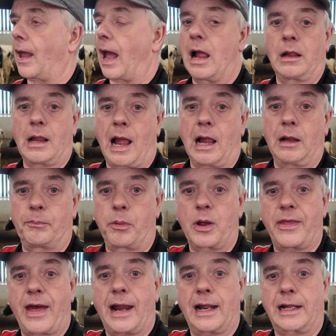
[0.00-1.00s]
I'll put
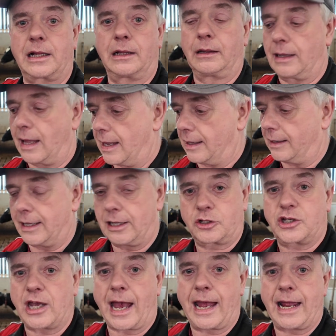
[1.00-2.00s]
you that little
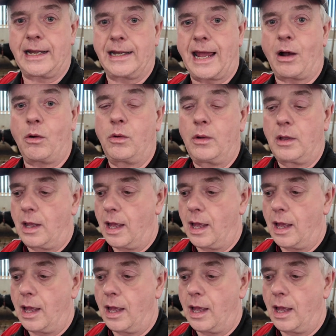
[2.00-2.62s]
chat in now.